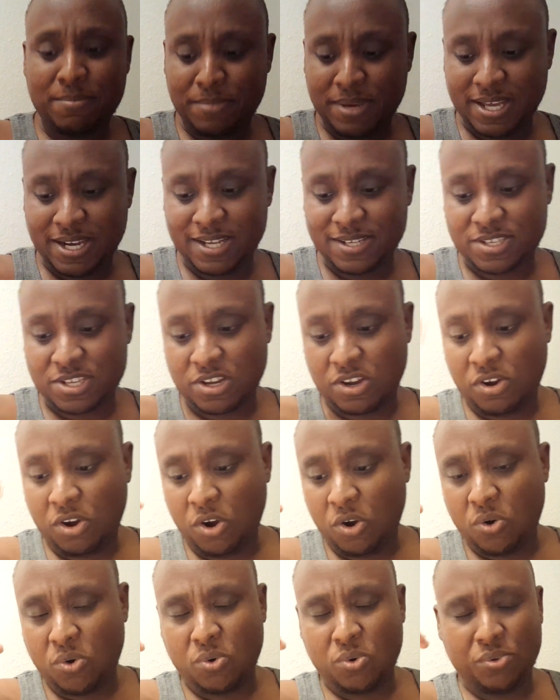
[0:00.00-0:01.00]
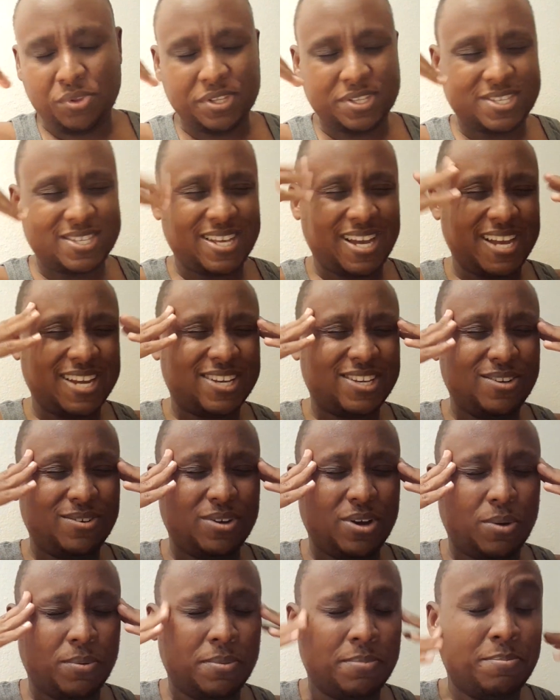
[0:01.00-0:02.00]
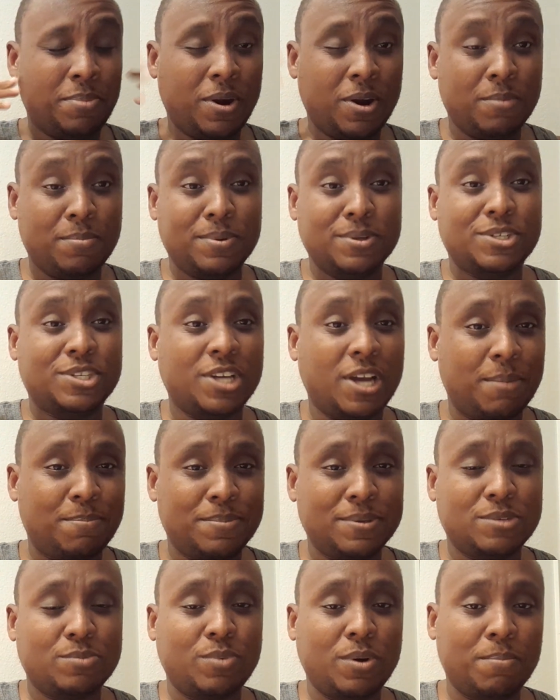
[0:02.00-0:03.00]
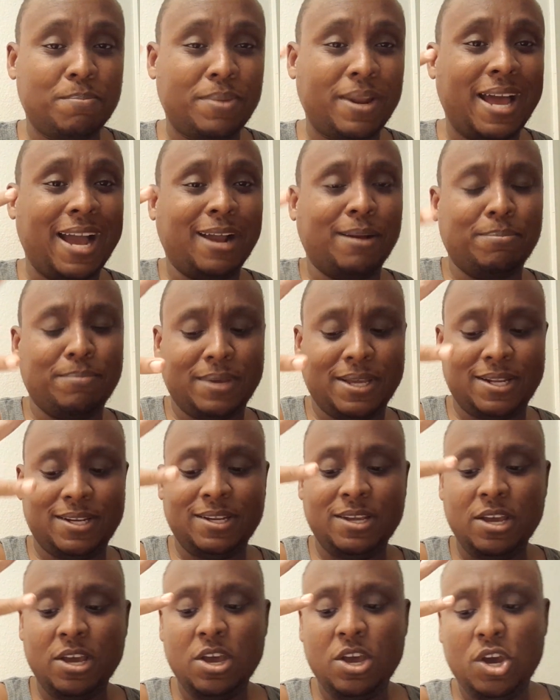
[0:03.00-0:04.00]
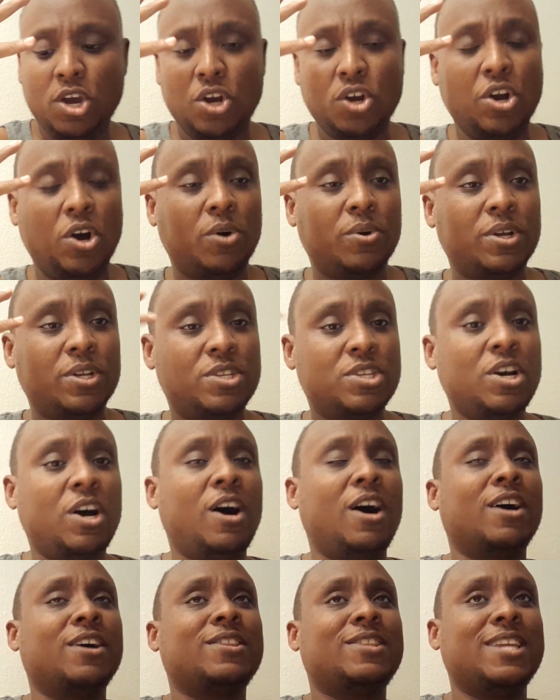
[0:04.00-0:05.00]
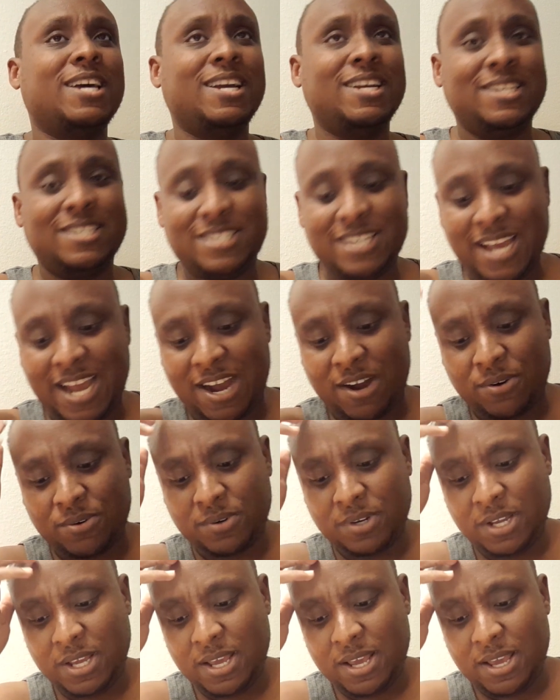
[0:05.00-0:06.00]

men as a whole. It's like, you know, barbershop is where black men go to talk things out.